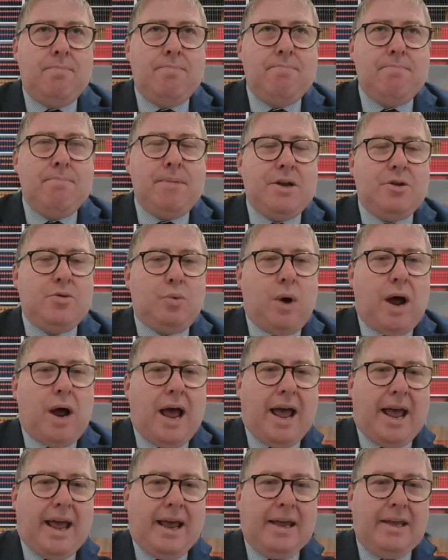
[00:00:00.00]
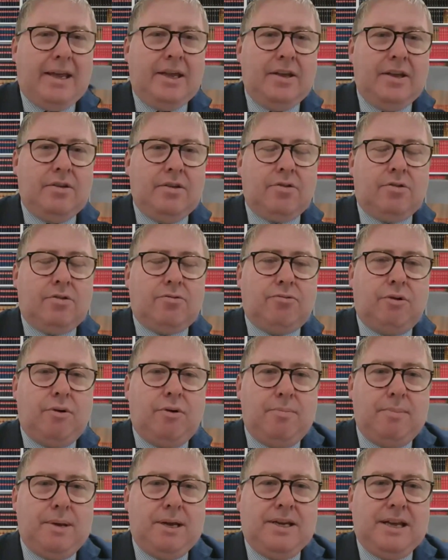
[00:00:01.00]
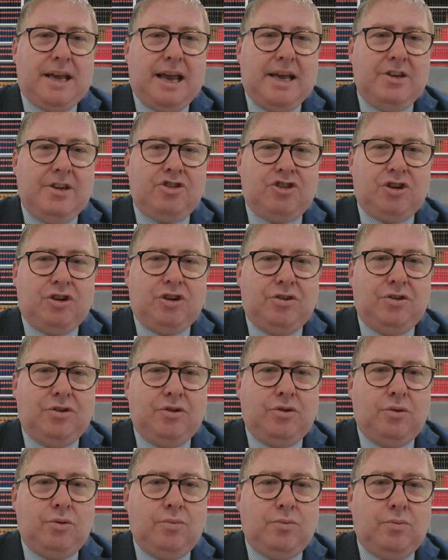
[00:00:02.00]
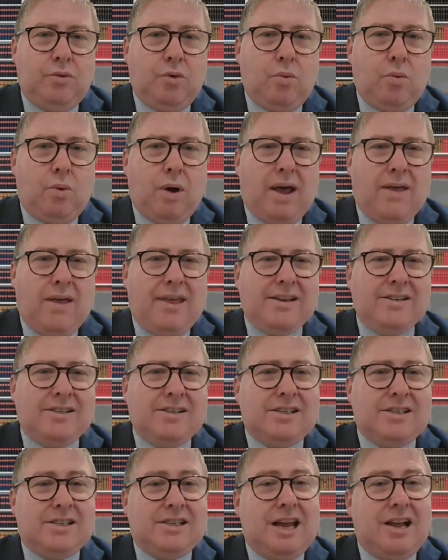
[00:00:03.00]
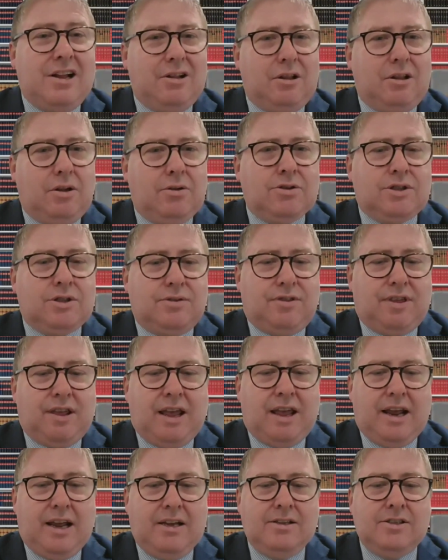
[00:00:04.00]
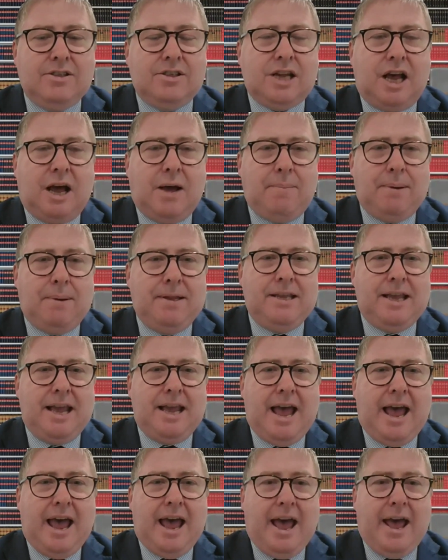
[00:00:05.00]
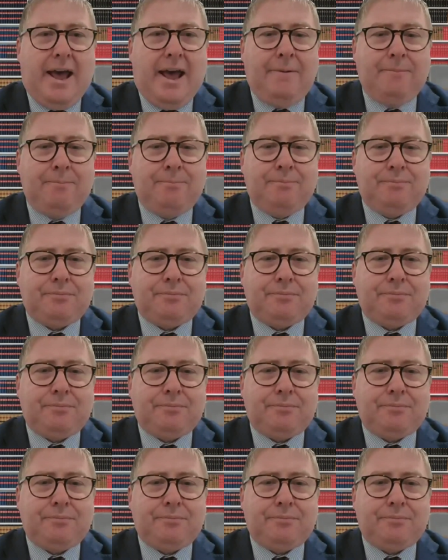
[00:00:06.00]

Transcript: midway through a mediation where there's still lots of things up in the air,